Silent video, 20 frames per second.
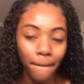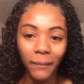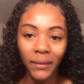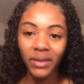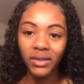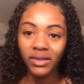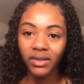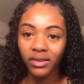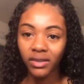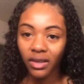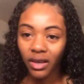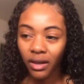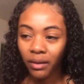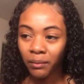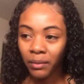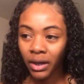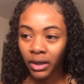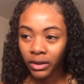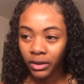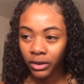this is like
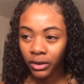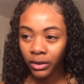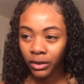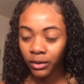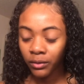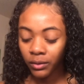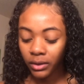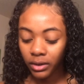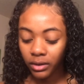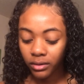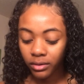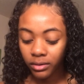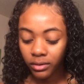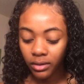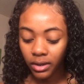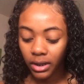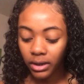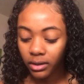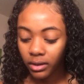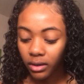my third week of
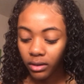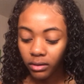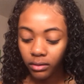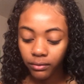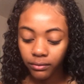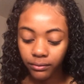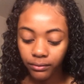school, I think.